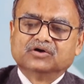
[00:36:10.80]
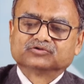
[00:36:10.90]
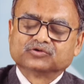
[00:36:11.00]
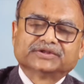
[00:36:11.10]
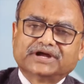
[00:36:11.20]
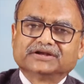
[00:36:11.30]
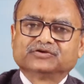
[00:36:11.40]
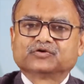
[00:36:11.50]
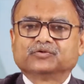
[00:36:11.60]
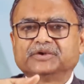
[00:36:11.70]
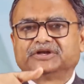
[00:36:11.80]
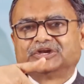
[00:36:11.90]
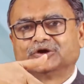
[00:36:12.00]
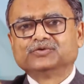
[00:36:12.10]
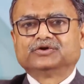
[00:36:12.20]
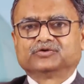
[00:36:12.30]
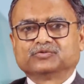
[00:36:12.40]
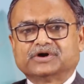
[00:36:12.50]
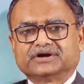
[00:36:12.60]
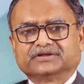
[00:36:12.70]
so that it could be tuned
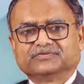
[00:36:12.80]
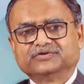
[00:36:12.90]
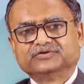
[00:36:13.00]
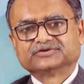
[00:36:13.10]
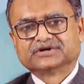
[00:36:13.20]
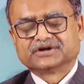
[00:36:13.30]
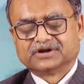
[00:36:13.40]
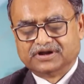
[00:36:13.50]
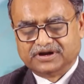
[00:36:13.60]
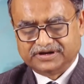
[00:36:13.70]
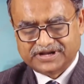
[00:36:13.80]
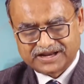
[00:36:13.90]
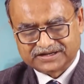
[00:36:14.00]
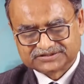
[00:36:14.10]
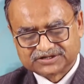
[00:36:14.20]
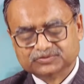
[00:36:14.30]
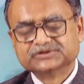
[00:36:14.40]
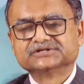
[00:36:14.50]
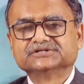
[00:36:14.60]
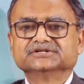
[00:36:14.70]
toward the future direction
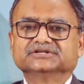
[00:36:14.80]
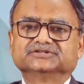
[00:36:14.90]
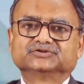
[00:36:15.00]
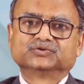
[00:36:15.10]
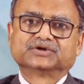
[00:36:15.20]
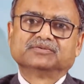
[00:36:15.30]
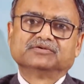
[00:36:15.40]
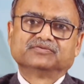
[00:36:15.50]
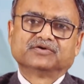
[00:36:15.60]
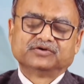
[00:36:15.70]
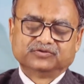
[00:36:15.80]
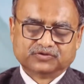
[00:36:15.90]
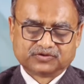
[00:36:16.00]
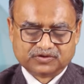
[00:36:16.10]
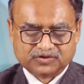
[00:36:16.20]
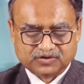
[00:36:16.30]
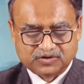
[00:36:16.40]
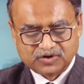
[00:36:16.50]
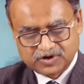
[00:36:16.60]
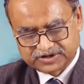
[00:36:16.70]
which is suitable for your
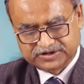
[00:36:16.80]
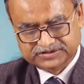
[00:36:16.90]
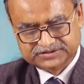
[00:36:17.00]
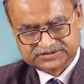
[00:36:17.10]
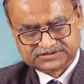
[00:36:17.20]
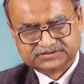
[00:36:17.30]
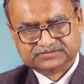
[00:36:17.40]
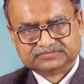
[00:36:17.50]
organization.